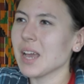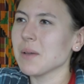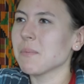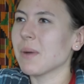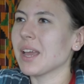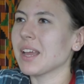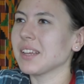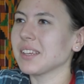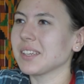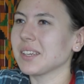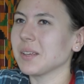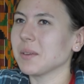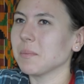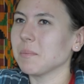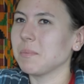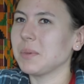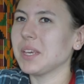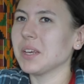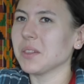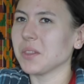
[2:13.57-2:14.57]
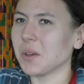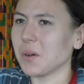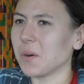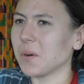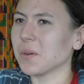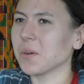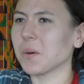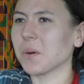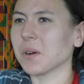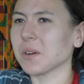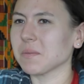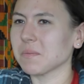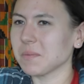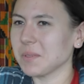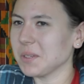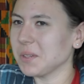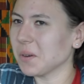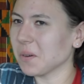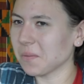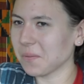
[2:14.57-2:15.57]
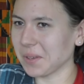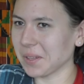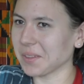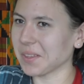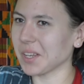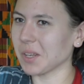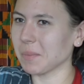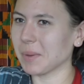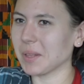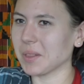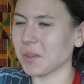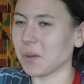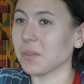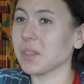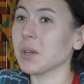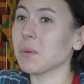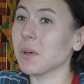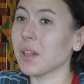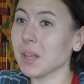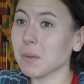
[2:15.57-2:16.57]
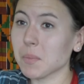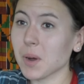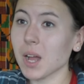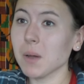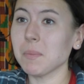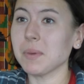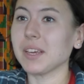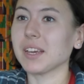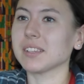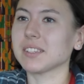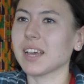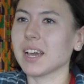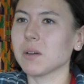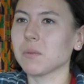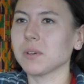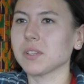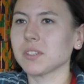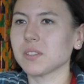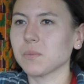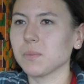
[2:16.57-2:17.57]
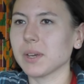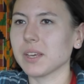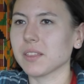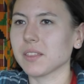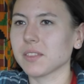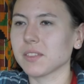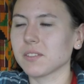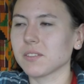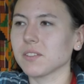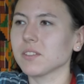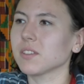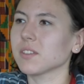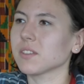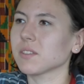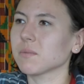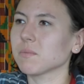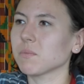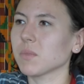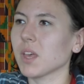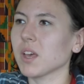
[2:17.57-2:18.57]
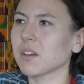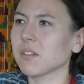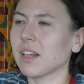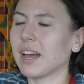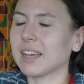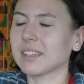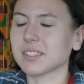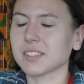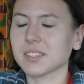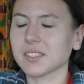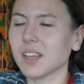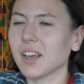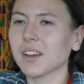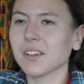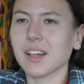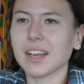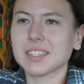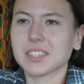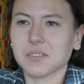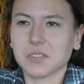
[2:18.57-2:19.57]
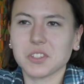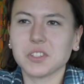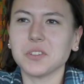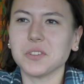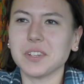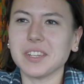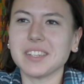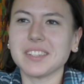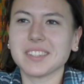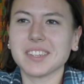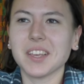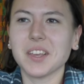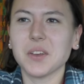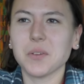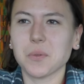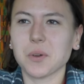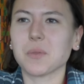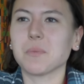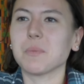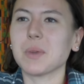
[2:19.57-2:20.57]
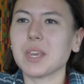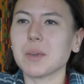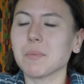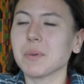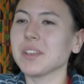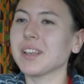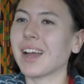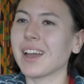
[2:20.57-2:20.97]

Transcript: I might be alone or, you know, feel a little bit lonely while abroad, because I was with a class of students with me, but